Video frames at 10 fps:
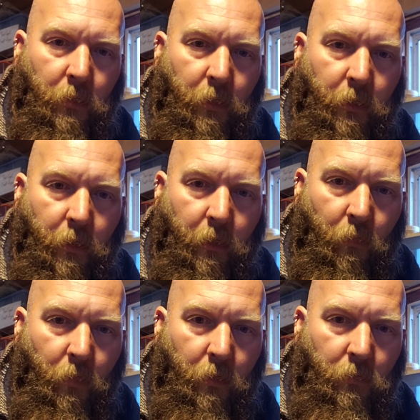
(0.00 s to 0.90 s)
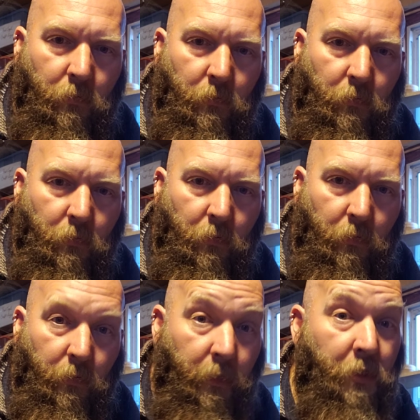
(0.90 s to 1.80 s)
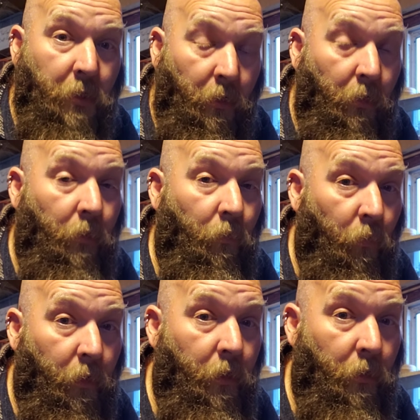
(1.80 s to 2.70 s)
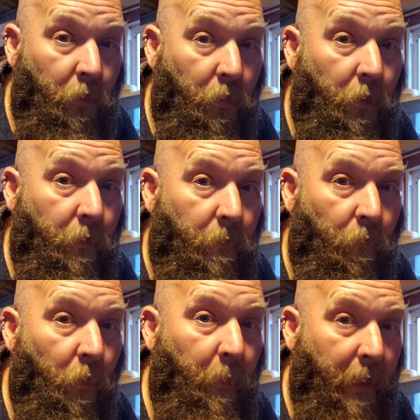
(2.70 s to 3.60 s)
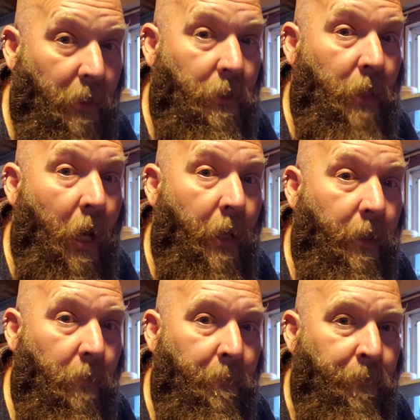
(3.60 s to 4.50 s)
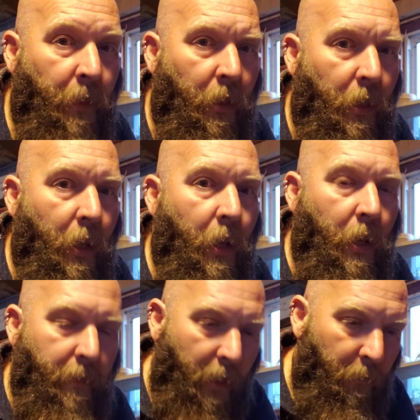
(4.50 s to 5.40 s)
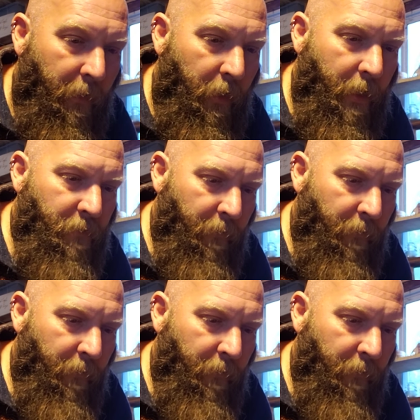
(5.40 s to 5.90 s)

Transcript: Another one. These are going to look real good when we get to dyeing them. That'll be the next